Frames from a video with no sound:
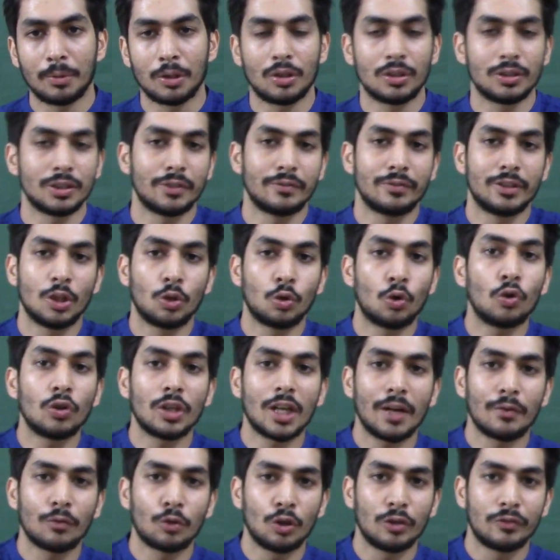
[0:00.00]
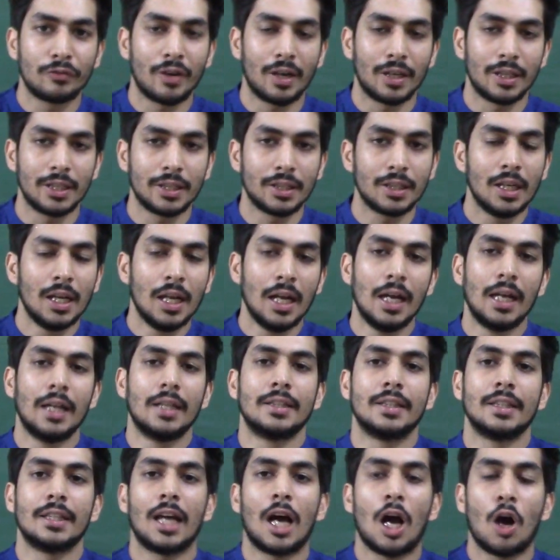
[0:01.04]
Because if they don't have good funding,
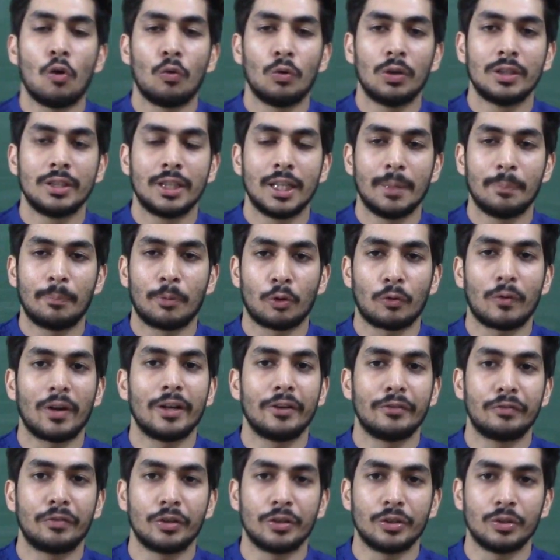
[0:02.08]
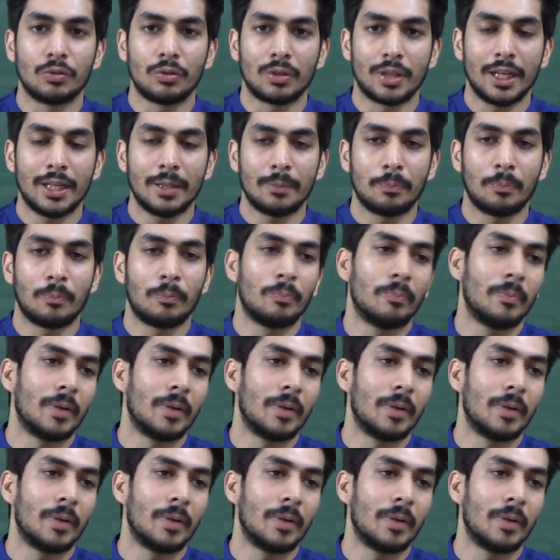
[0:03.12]
then how will they provide for you, right?